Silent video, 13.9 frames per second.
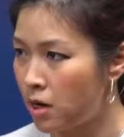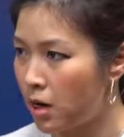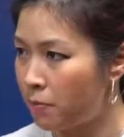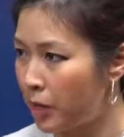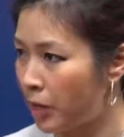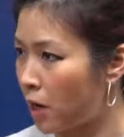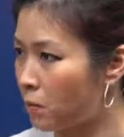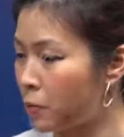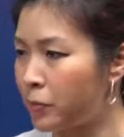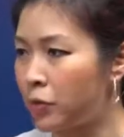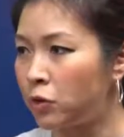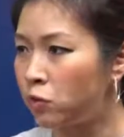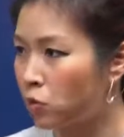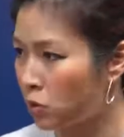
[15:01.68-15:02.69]
become a
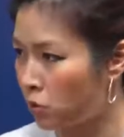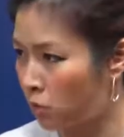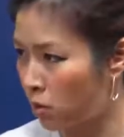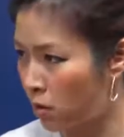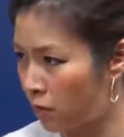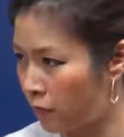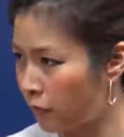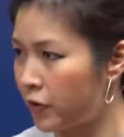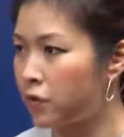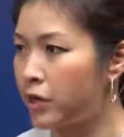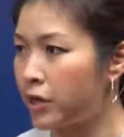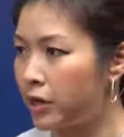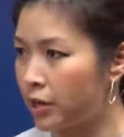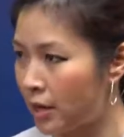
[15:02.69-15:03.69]
Pinduoduo a few
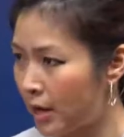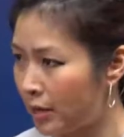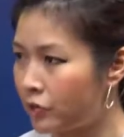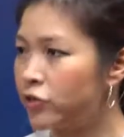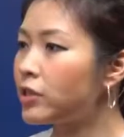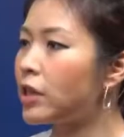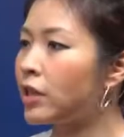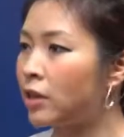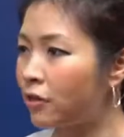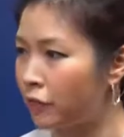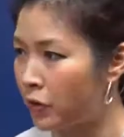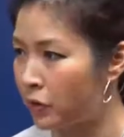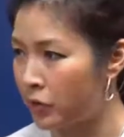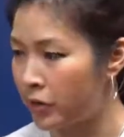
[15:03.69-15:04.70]
years, like just in a
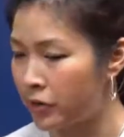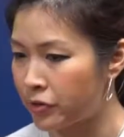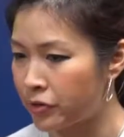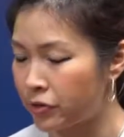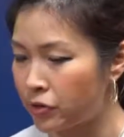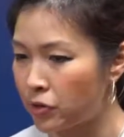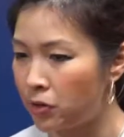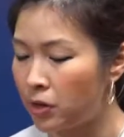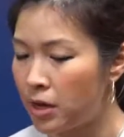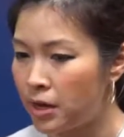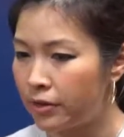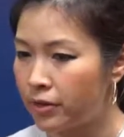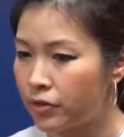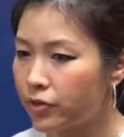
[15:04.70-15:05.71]
few years. So
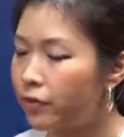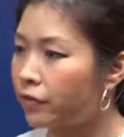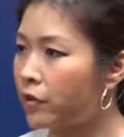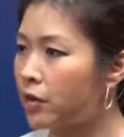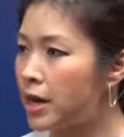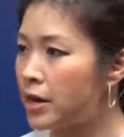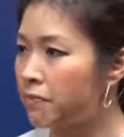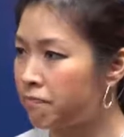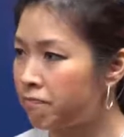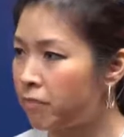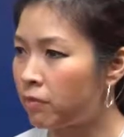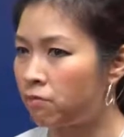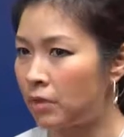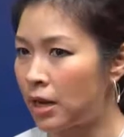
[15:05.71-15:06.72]
those are very
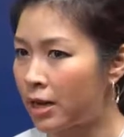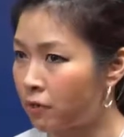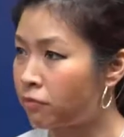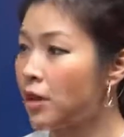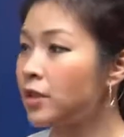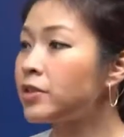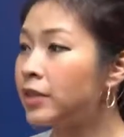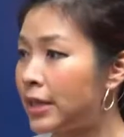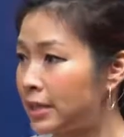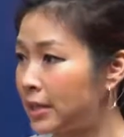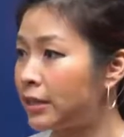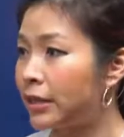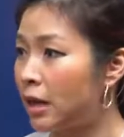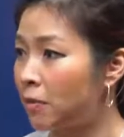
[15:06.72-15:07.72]
like resonating
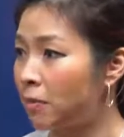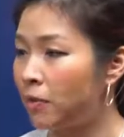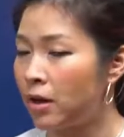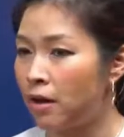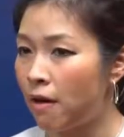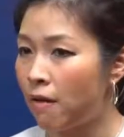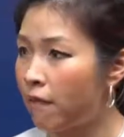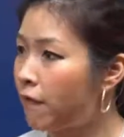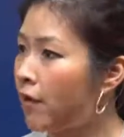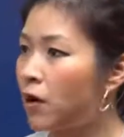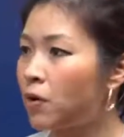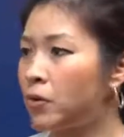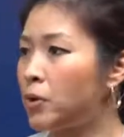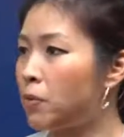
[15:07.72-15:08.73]
them
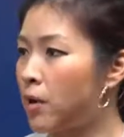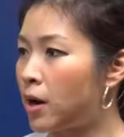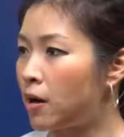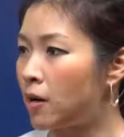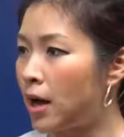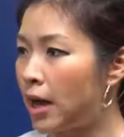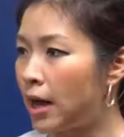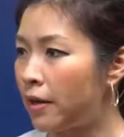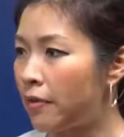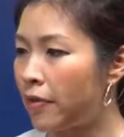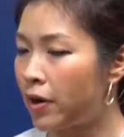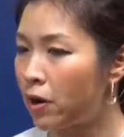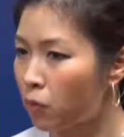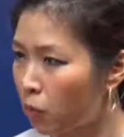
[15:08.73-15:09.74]
very well, and
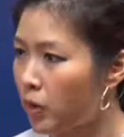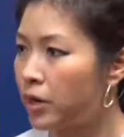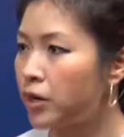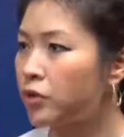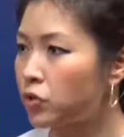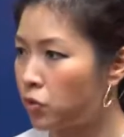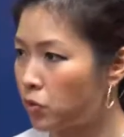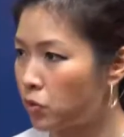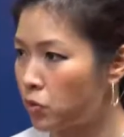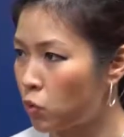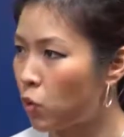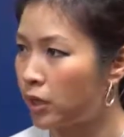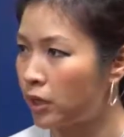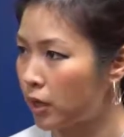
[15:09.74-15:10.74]
they're willing to
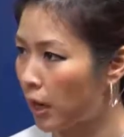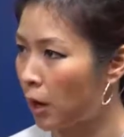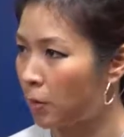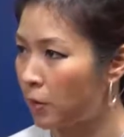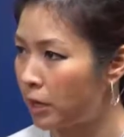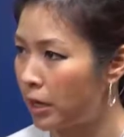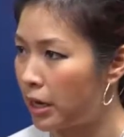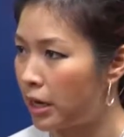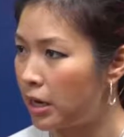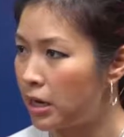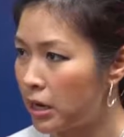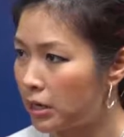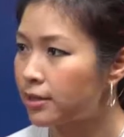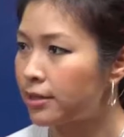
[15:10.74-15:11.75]
join the company,
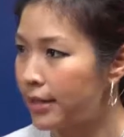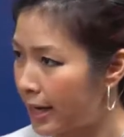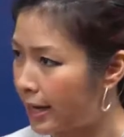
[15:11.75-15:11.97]
taking